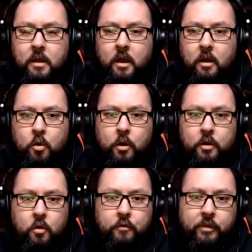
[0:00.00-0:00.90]

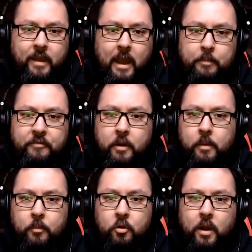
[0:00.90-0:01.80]
according to Over the Cap, if I
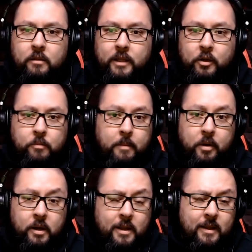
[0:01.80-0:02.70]
remember correctly. And
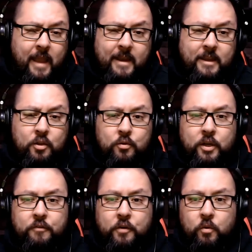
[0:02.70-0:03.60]
remember, any new
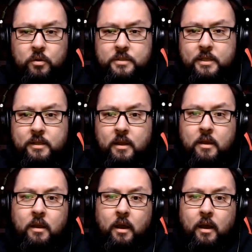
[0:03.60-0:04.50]
deal for Wilson
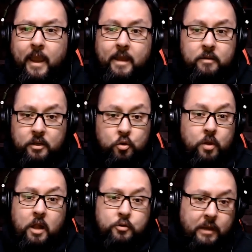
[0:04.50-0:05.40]
and a new
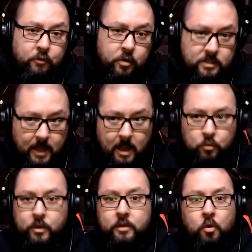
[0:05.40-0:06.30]
contract for Chris
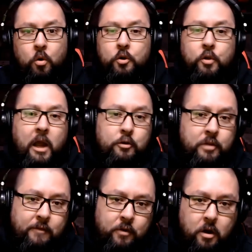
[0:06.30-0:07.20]
Godwin or a new
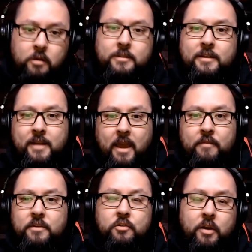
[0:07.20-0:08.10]
contract for Carlton
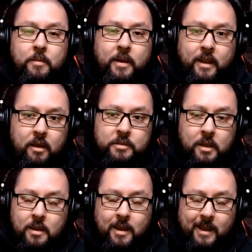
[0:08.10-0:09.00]
Davis or anybody else,
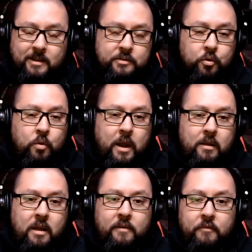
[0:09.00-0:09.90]
it doesn't require
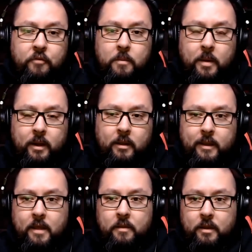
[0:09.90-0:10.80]
a lot of upfront money.
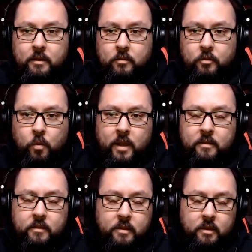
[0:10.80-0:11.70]
Again, the way
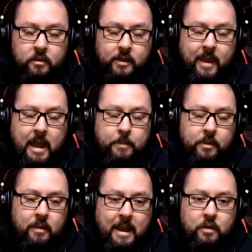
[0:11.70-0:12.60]
that the cap
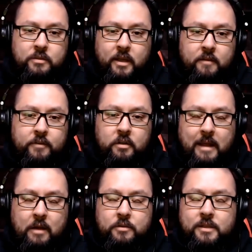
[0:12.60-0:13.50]
allows, the NFL
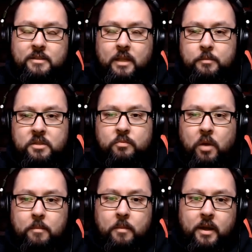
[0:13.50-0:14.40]
allows these teams to
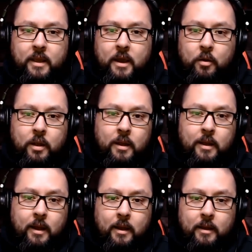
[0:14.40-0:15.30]
spread money out.
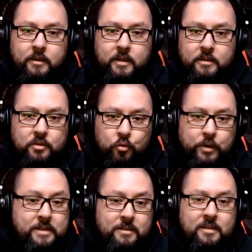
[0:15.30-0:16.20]
It's the
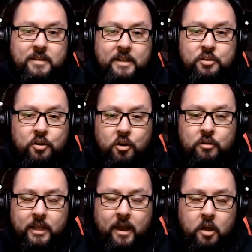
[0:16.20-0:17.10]
reason the Saints are
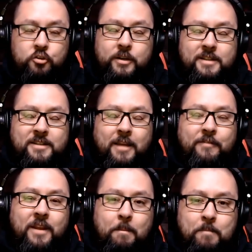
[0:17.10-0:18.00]
currently
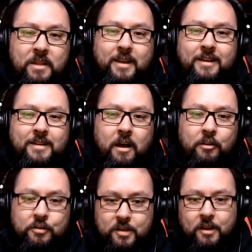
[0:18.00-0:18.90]
$170 million
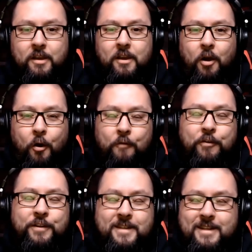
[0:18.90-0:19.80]

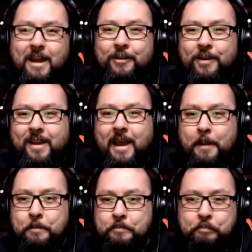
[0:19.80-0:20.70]
over the salary
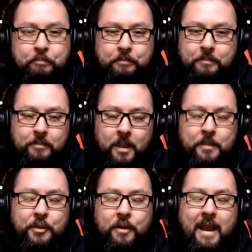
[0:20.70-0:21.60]
cap,
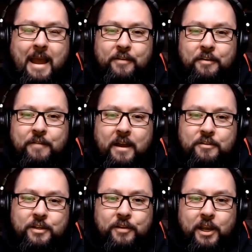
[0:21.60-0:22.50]
but they're not having a
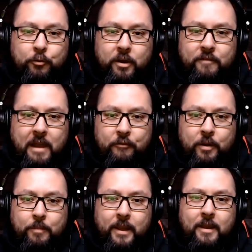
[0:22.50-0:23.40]
fire sale getting rid of
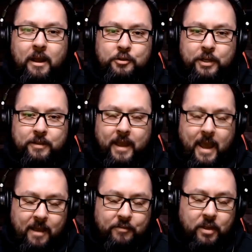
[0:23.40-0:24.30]
every big contract they
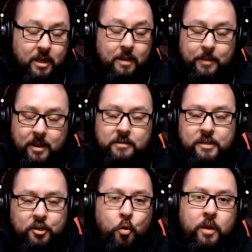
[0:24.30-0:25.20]
have because
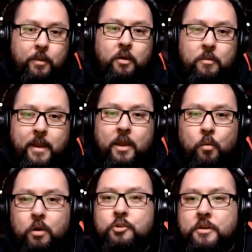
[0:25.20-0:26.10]
they're going to be able to make it
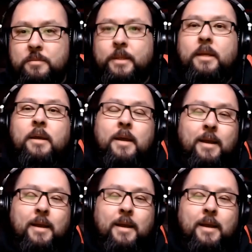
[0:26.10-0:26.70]
work. Trust me.